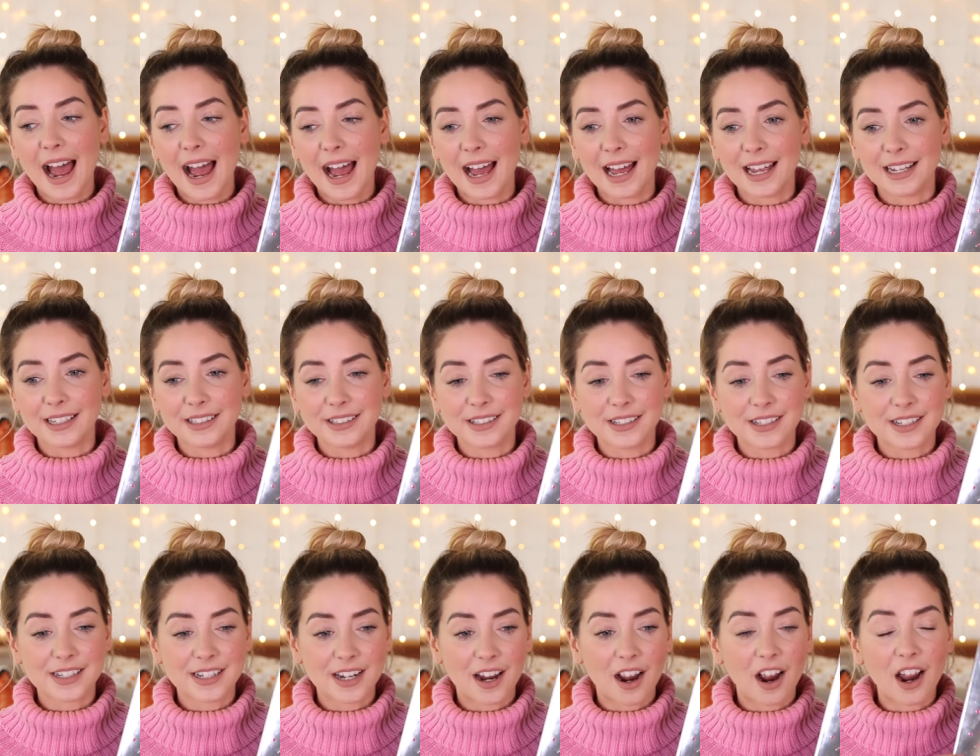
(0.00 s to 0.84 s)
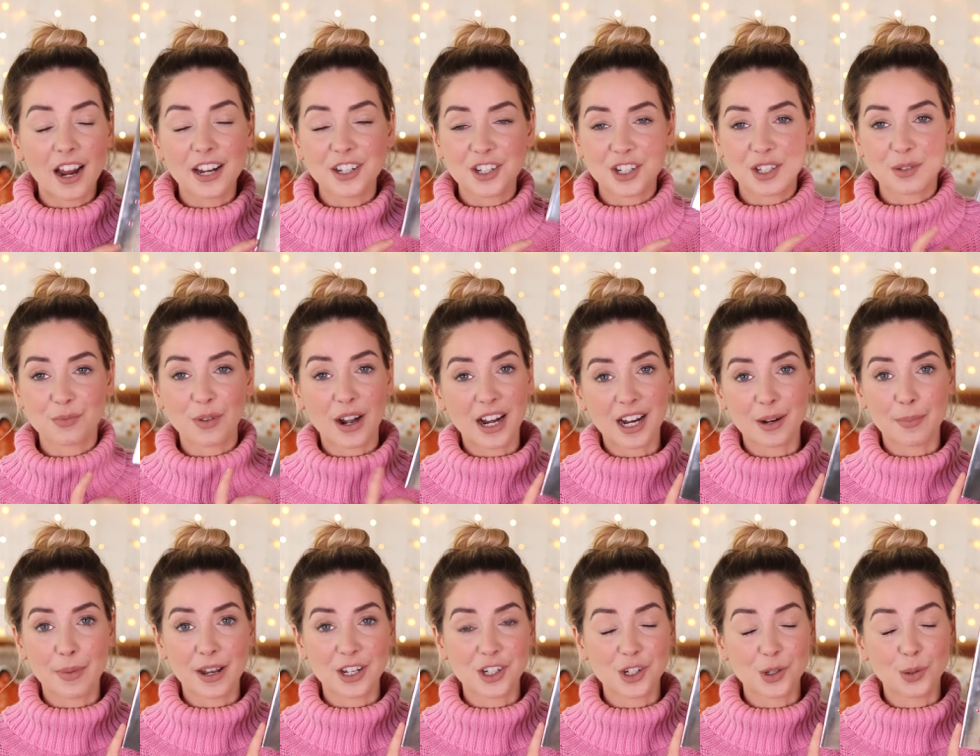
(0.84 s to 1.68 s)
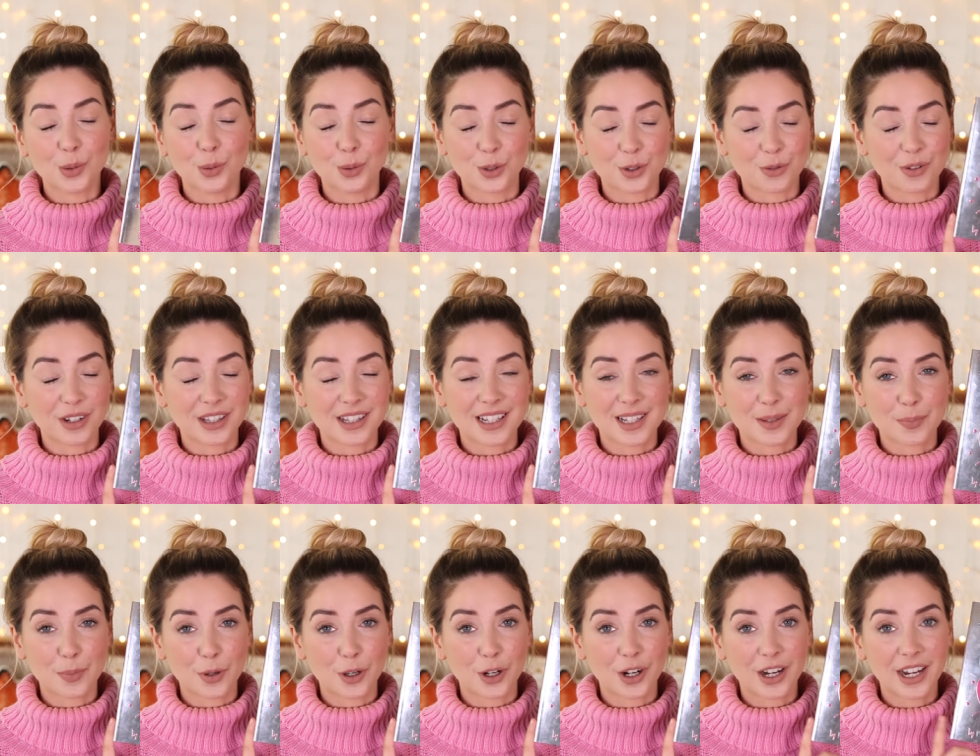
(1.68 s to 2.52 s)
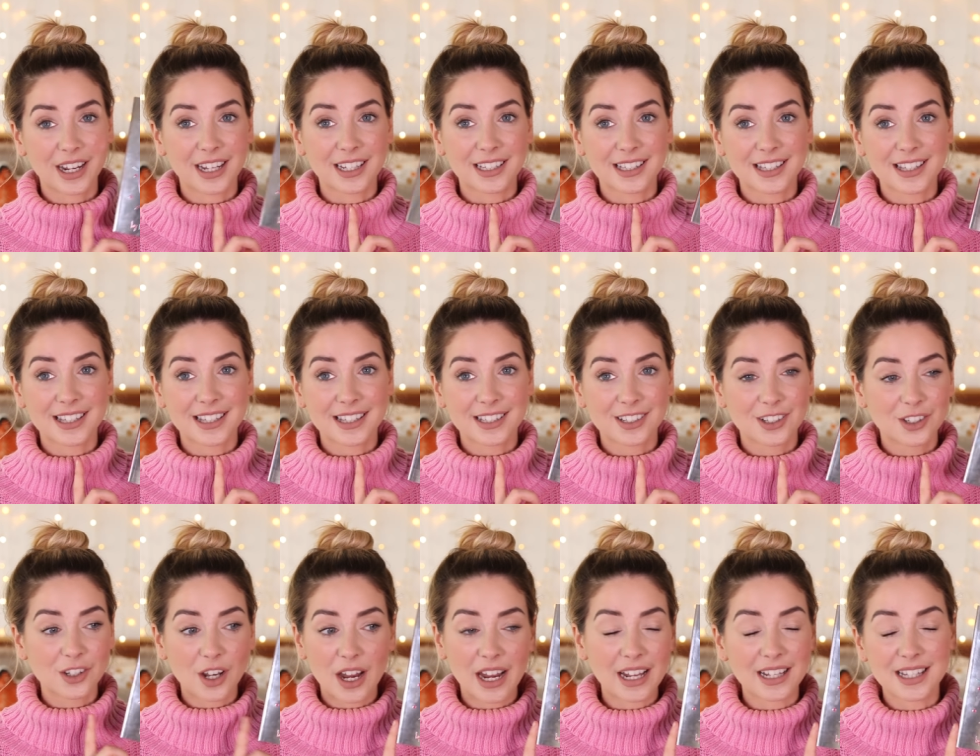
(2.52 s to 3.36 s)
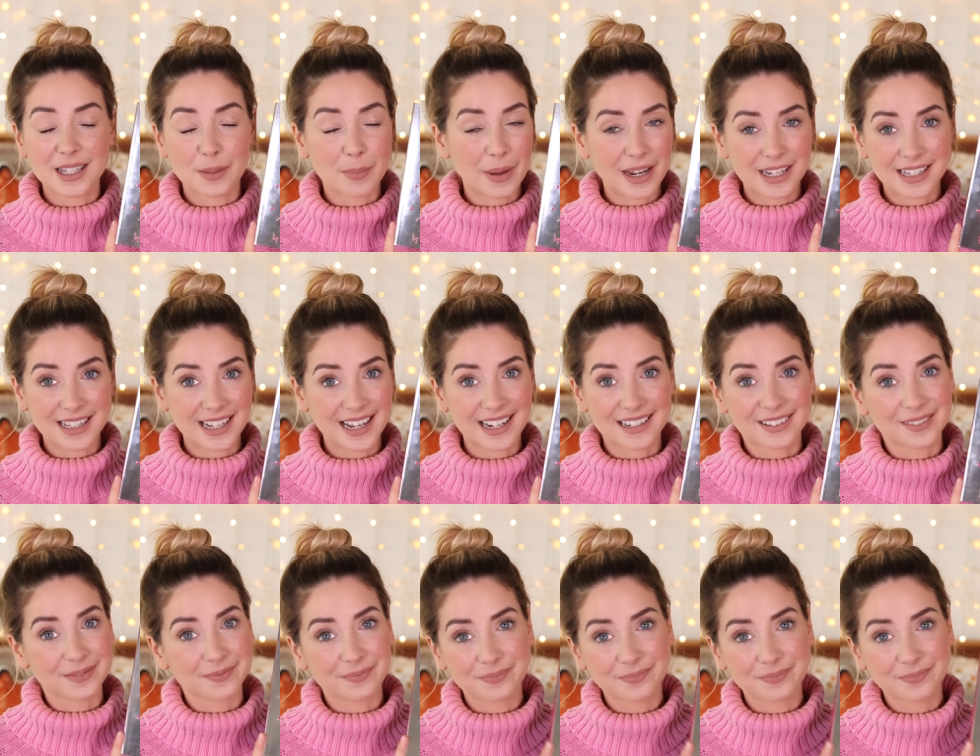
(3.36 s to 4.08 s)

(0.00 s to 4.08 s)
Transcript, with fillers: and I just recommend you all to read this book. It's it's amazing.